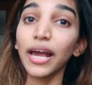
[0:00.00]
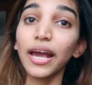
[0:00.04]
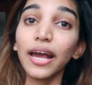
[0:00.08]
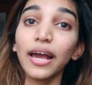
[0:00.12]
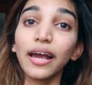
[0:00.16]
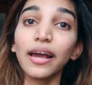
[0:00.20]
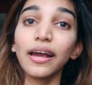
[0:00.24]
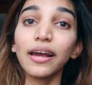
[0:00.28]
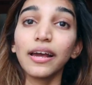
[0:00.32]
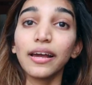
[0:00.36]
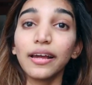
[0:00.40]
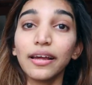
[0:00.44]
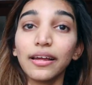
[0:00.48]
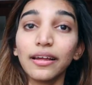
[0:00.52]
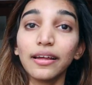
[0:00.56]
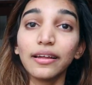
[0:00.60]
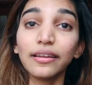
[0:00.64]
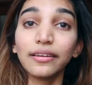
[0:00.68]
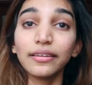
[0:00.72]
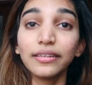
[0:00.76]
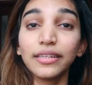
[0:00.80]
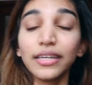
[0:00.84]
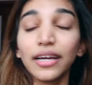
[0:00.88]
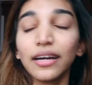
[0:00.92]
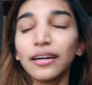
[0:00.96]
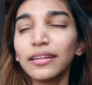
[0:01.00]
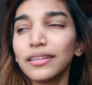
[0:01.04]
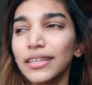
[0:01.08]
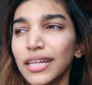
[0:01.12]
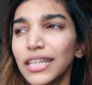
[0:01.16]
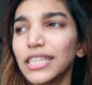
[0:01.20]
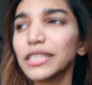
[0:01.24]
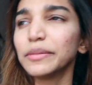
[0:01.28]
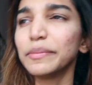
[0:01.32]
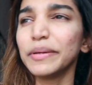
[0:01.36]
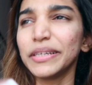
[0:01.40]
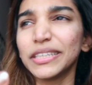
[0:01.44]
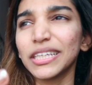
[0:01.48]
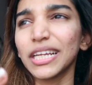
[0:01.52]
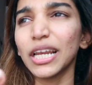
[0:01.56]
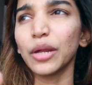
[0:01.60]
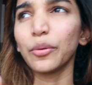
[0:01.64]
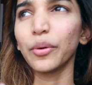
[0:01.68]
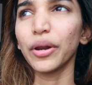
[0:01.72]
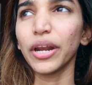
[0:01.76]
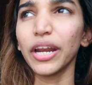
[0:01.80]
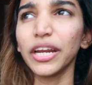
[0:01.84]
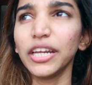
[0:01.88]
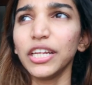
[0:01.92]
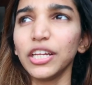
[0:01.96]
And yeah, that's
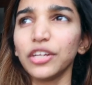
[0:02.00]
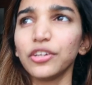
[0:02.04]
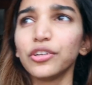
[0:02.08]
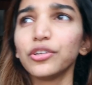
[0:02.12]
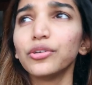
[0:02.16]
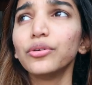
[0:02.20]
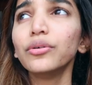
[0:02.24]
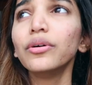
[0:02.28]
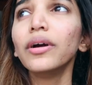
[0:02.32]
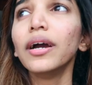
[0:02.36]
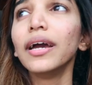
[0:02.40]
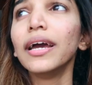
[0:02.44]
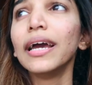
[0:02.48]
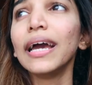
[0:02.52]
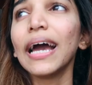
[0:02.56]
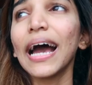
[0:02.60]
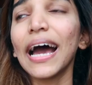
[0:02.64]
basically what I need to do.